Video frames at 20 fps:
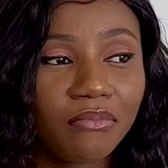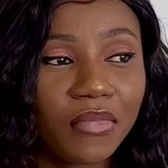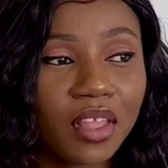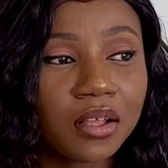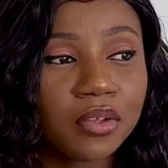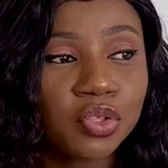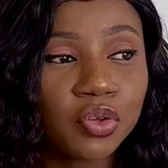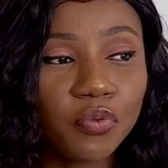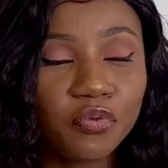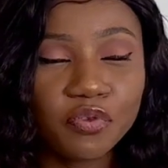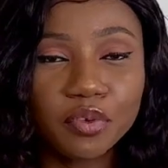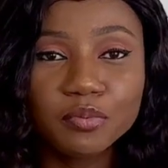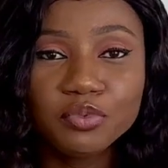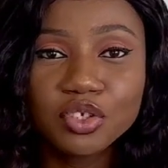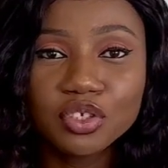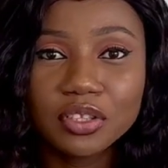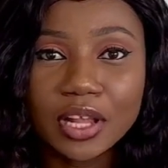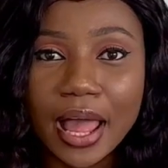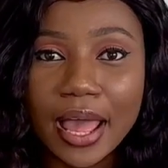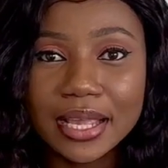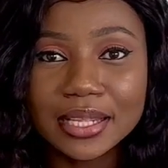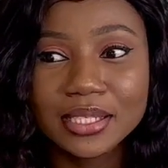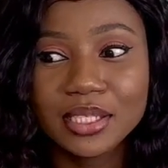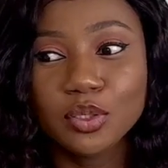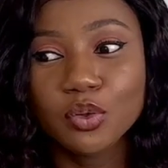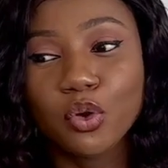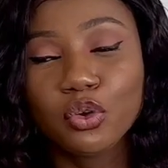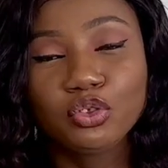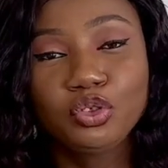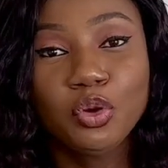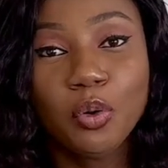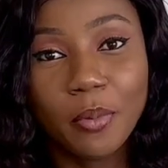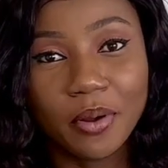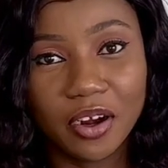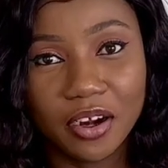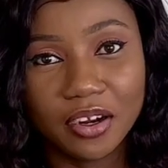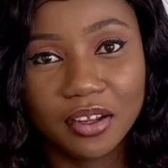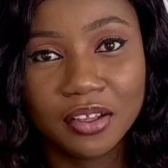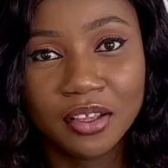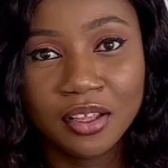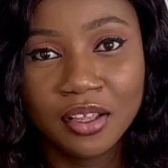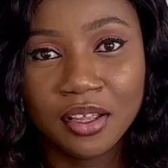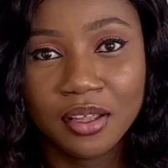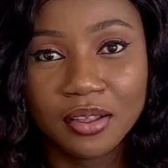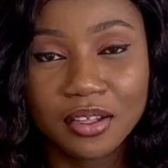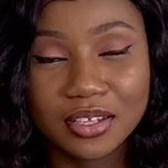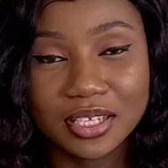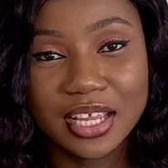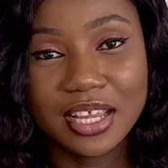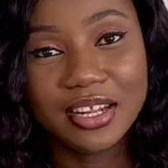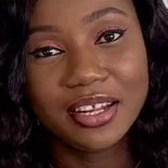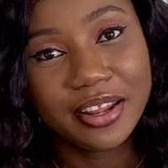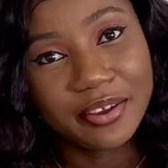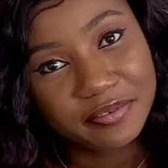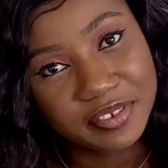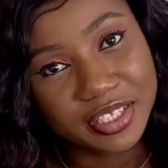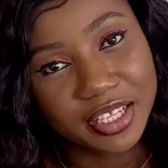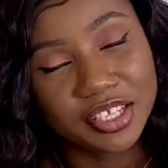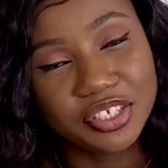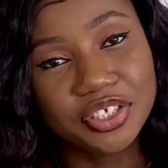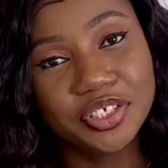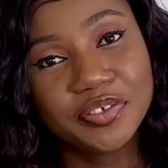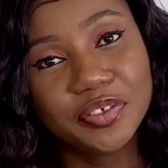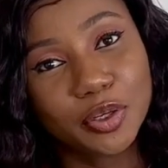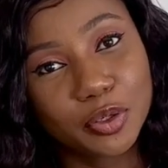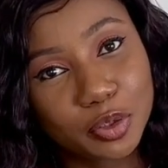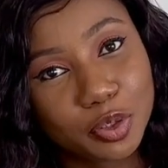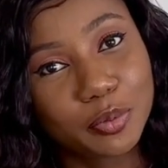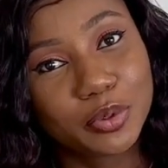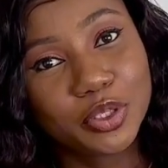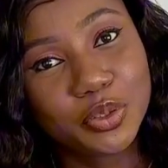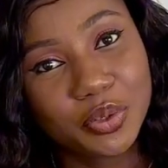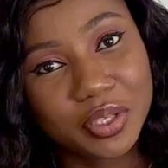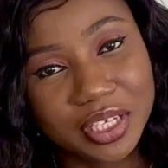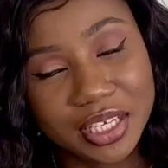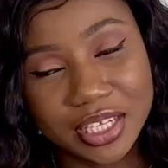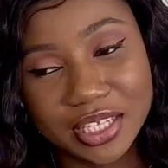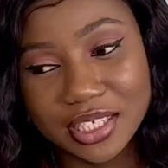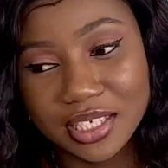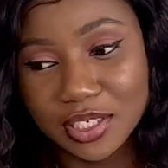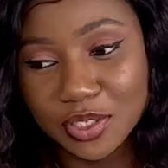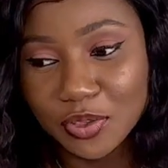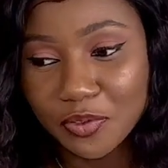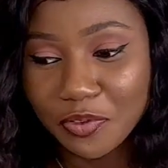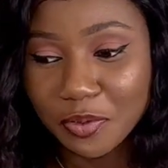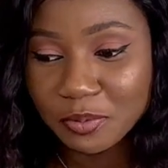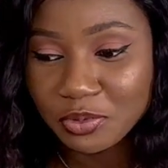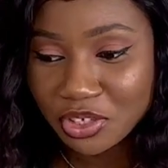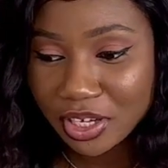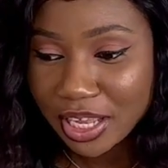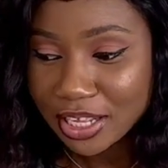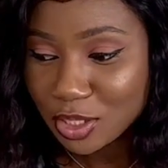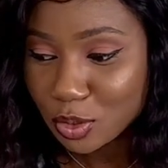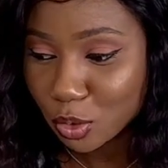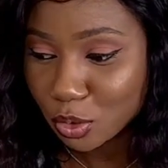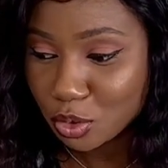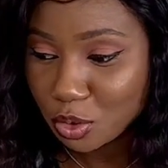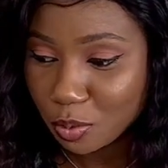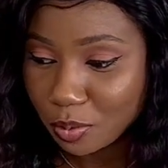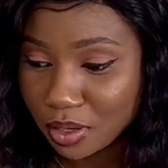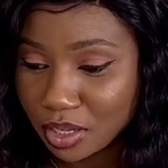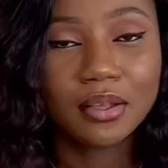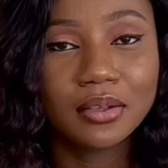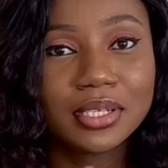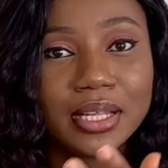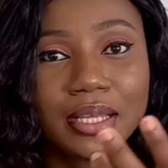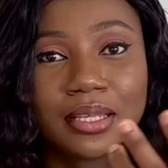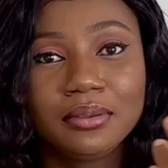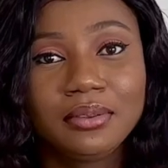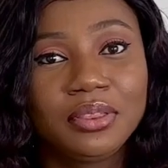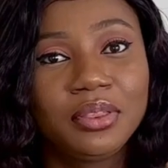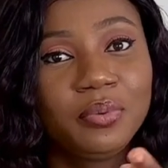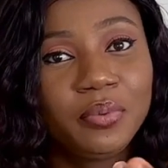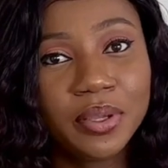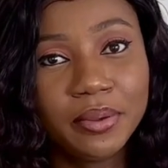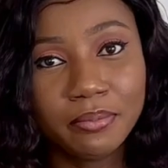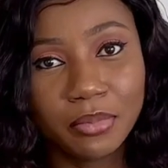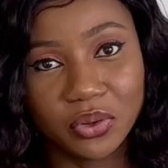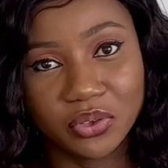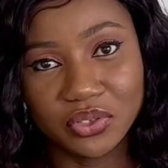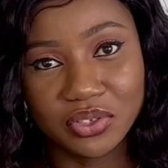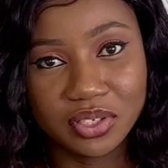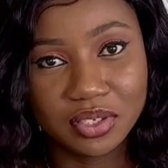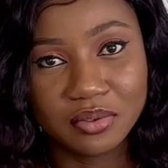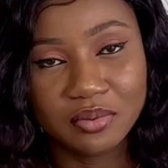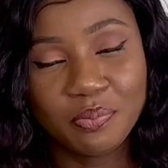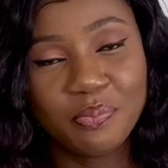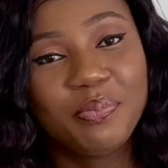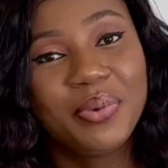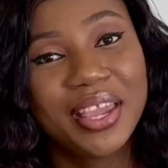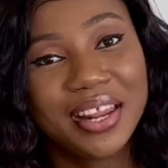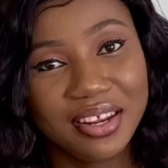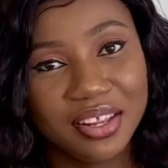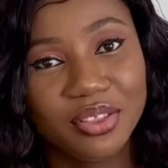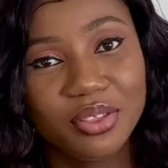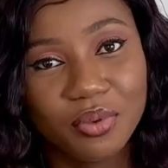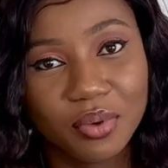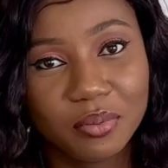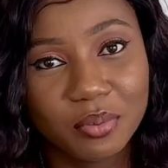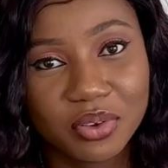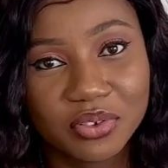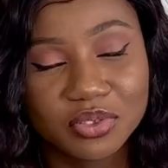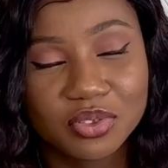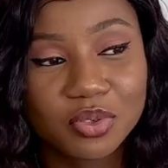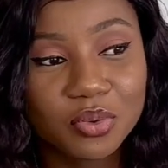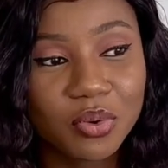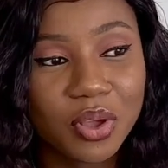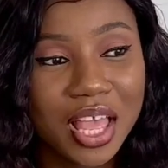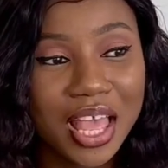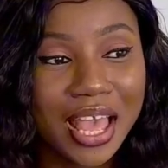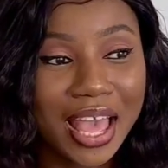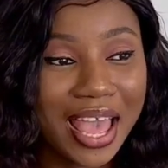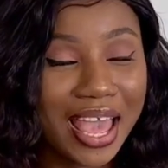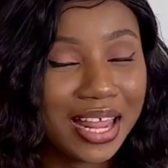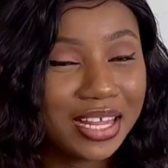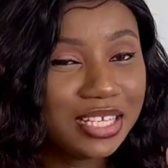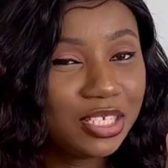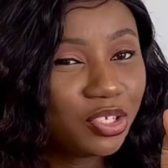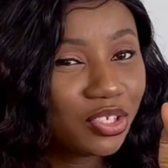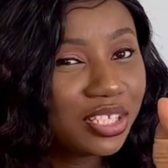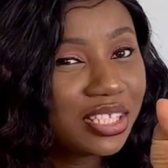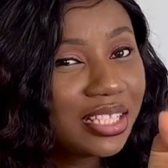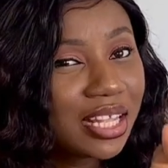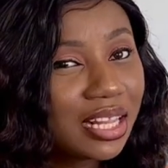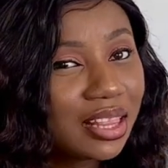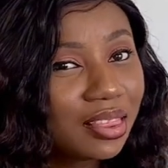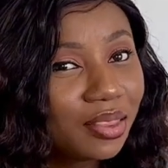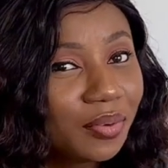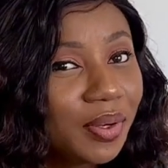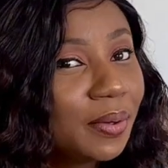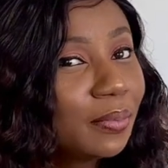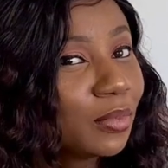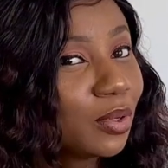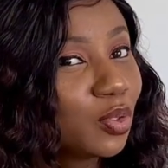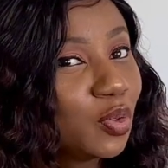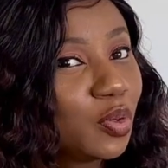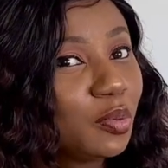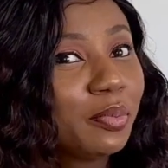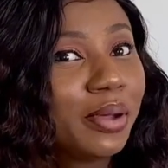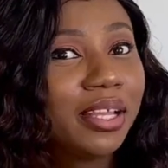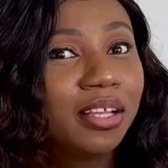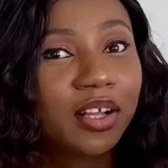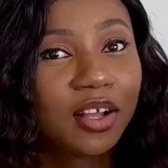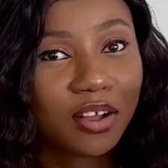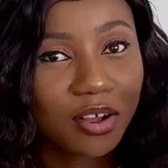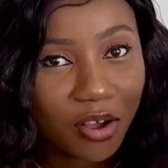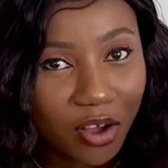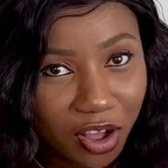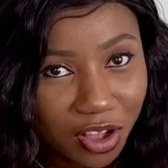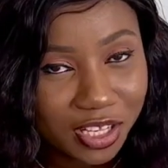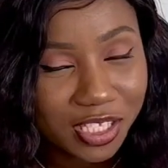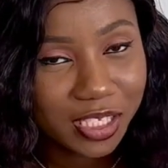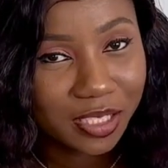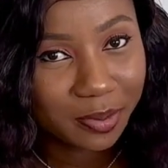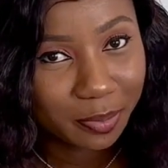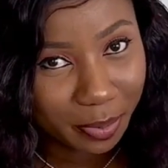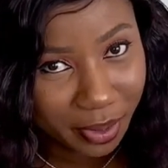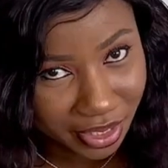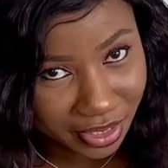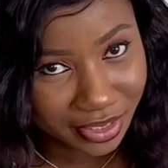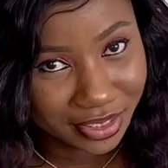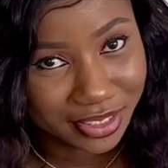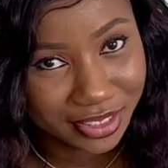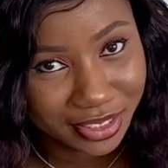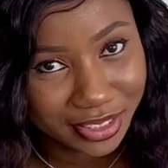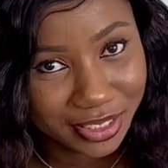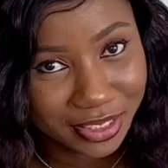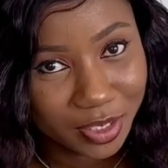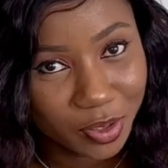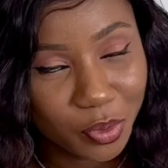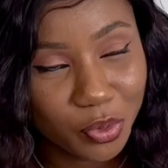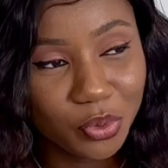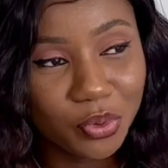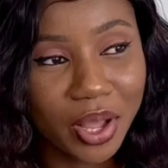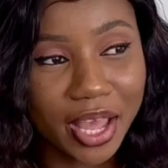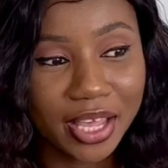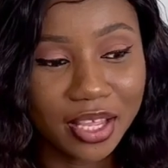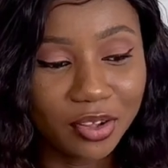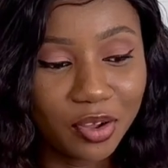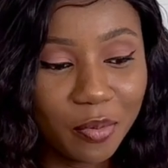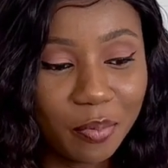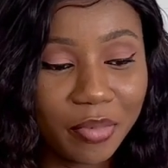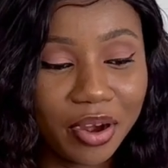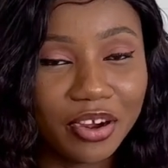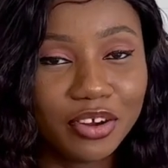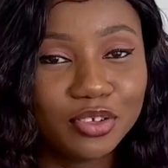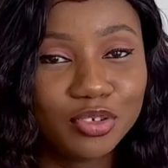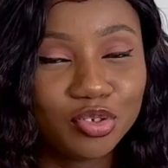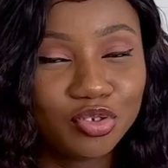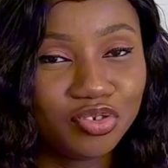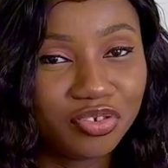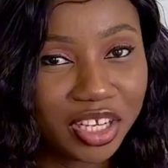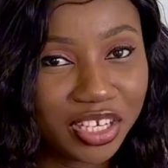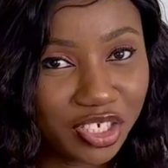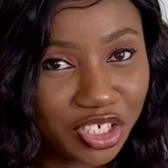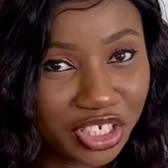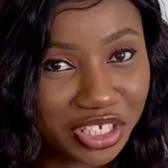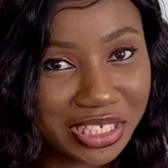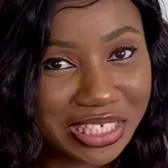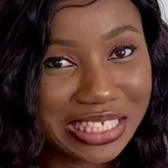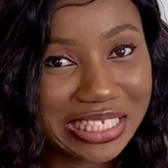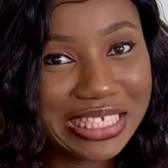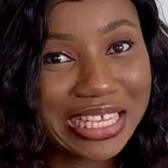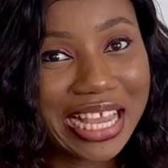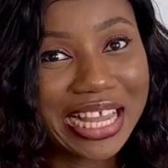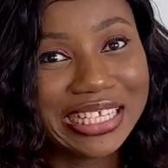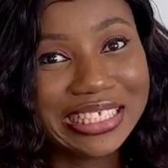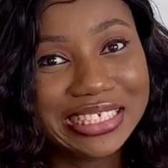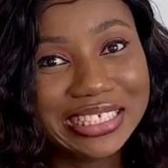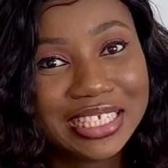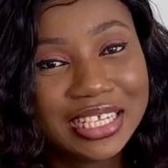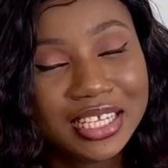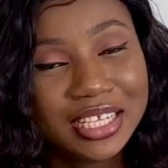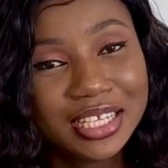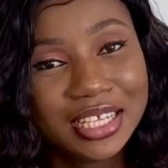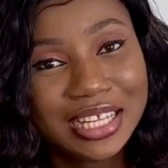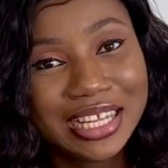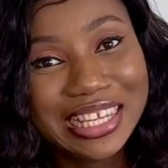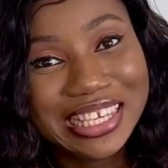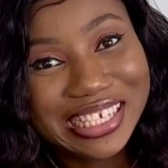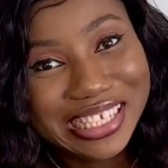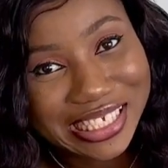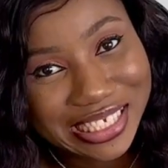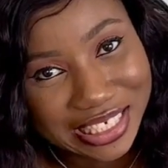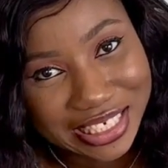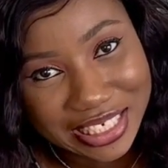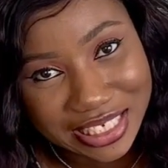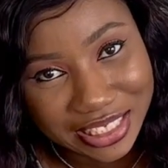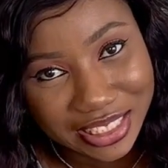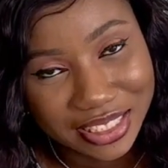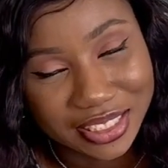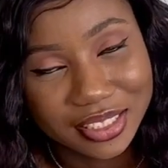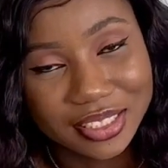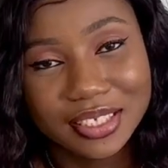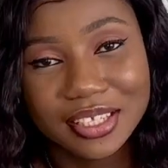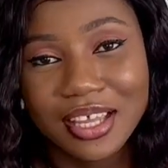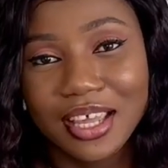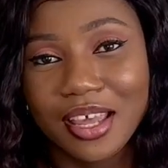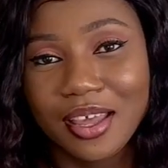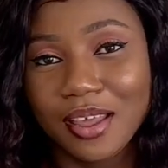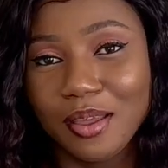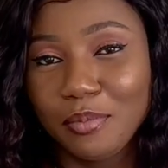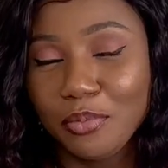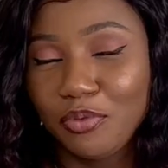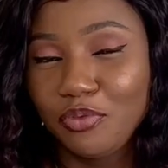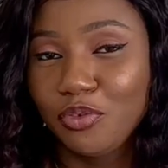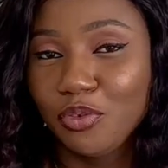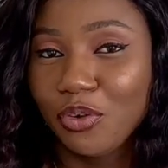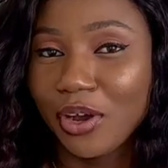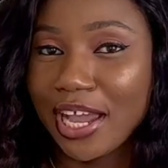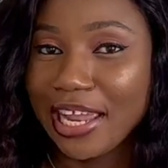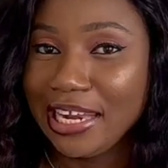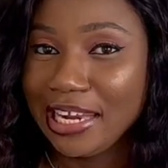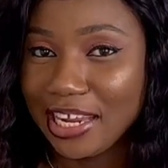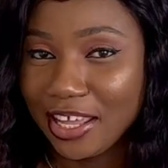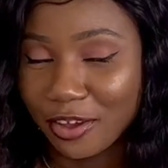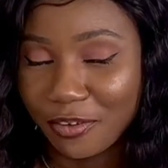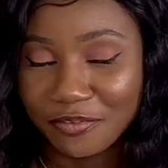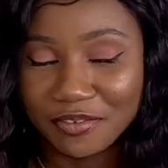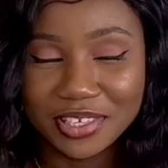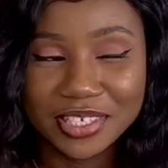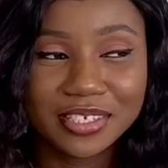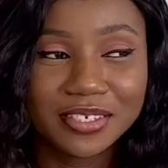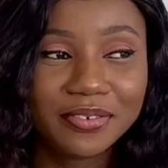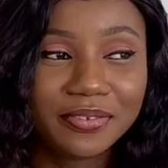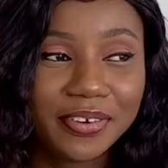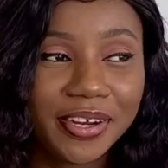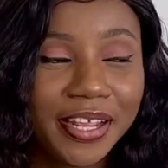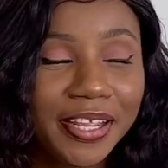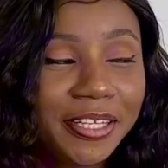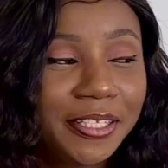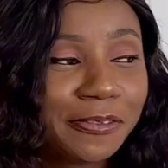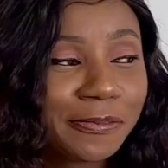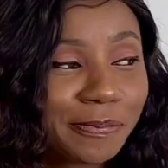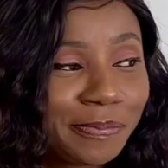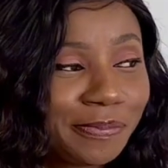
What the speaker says: So from July to October, because I left Nigeria October 2019. So from July to October, that was like 3 months, barely 3 months. So I had just stayed 3 months with my husband, who I got married to traditionally and legally before I left, right?